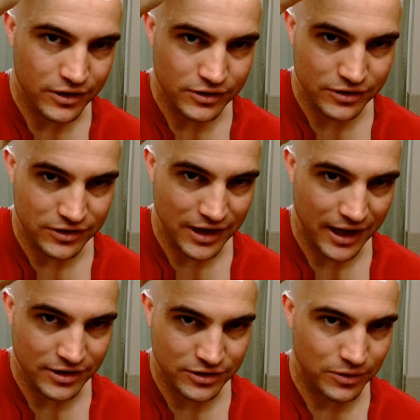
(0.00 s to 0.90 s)
just
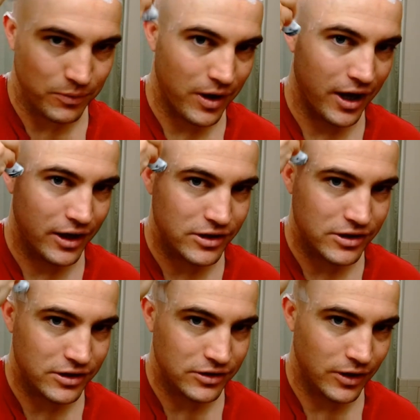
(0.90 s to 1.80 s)
nice to
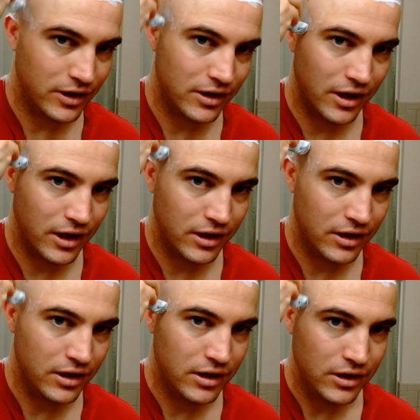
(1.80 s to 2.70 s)
watch. So I thought,
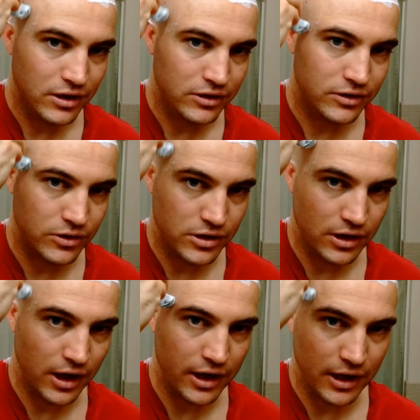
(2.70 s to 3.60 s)
so she
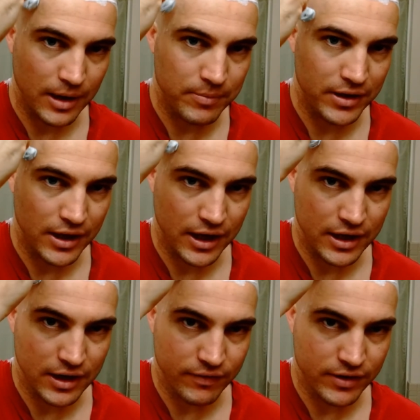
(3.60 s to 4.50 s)
kind of gave me the
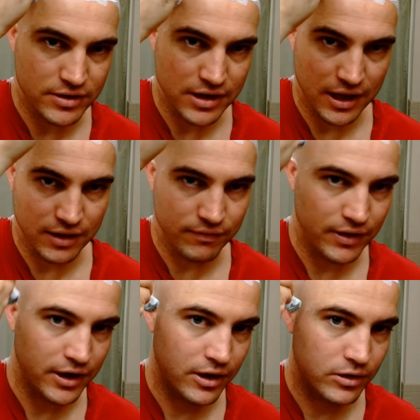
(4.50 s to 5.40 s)
idea of the silent
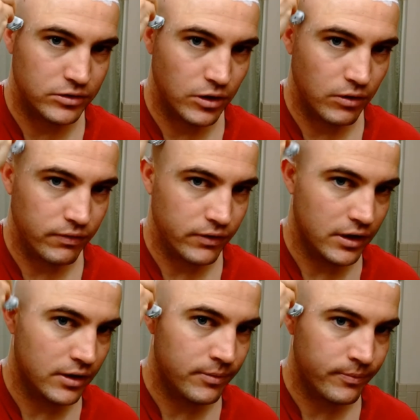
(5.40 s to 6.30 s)
video. So
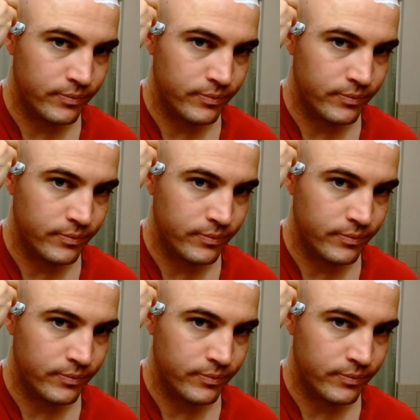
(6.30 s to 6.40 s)
hopefully